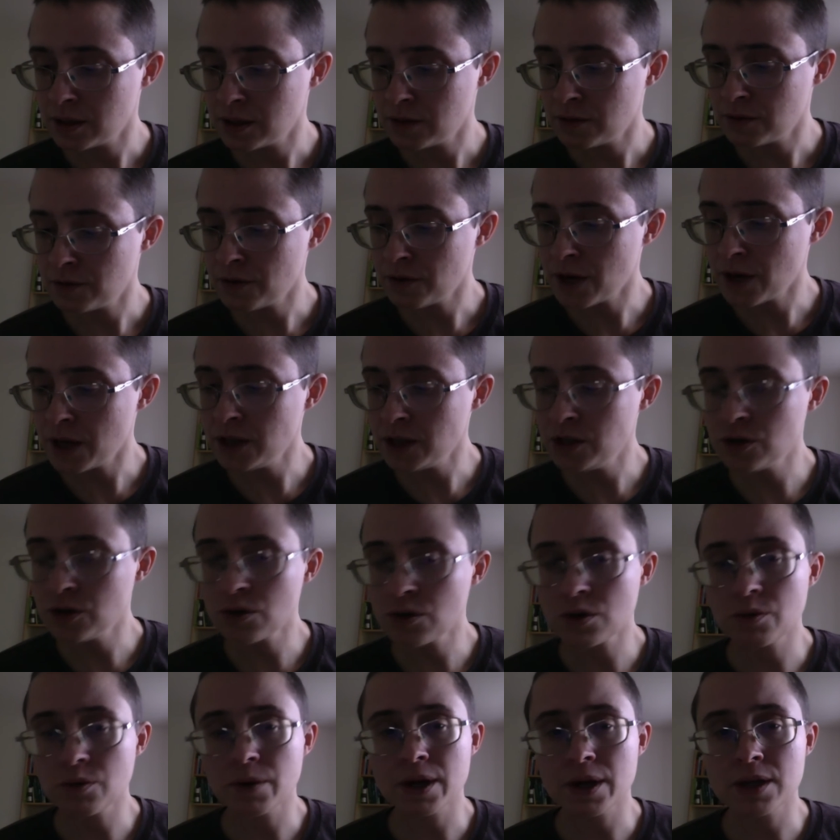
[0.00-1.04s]
Find your
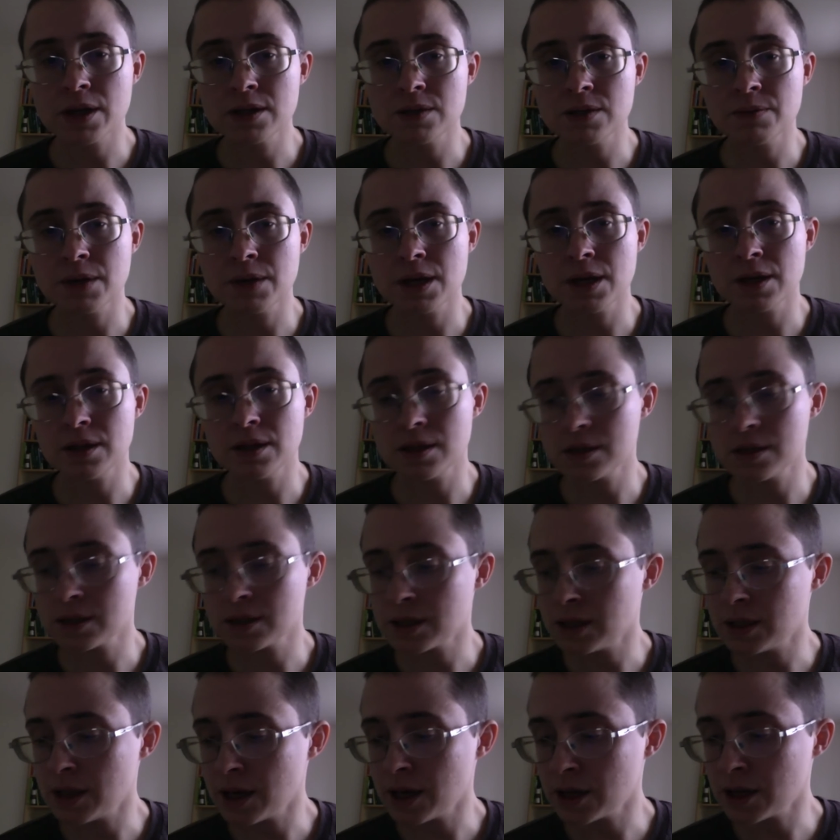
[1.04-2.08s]
way to make this
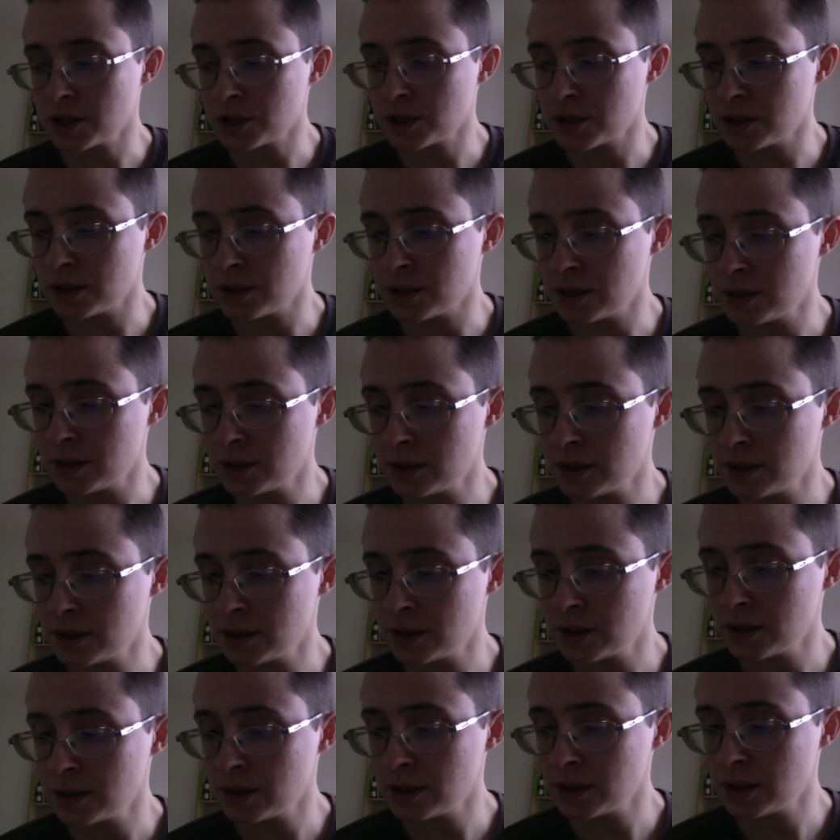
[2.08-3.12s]
connection
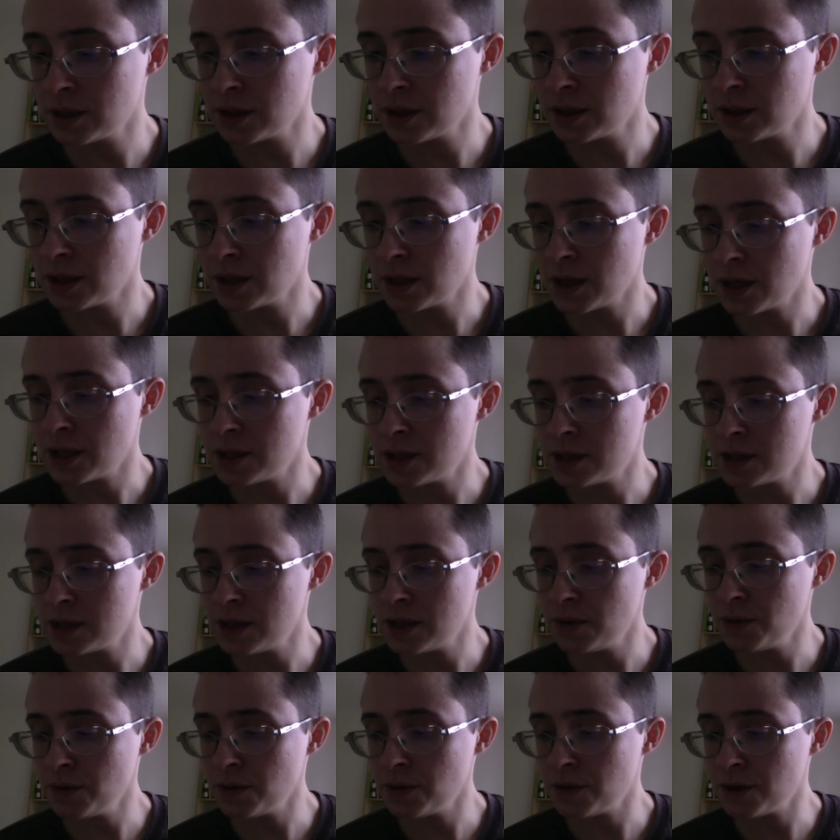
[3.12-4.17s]
and sit
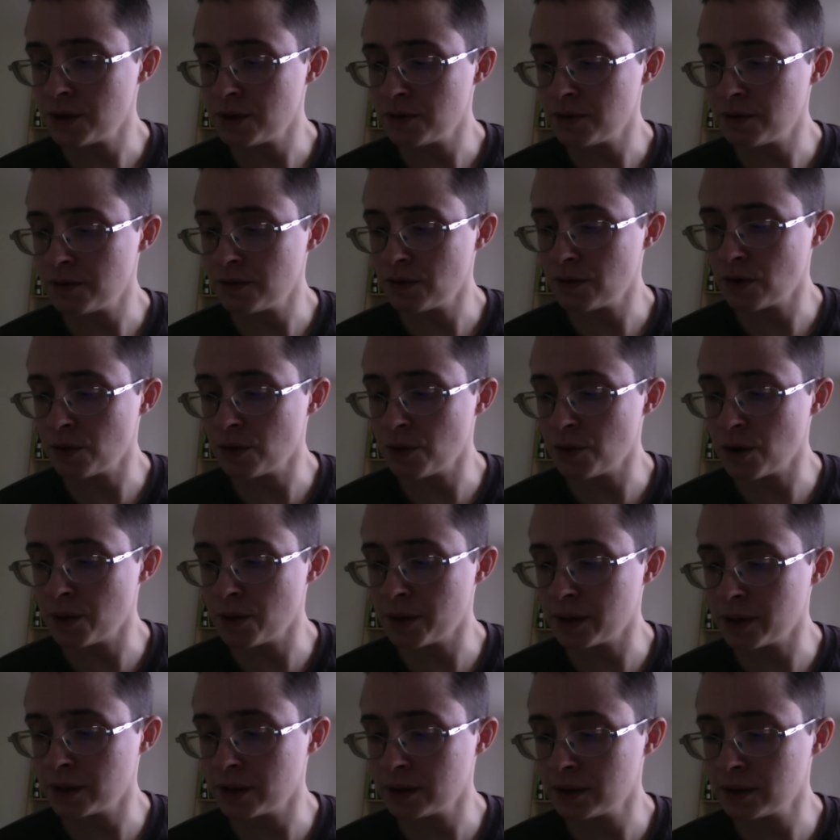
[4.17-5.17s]
with it for a moment.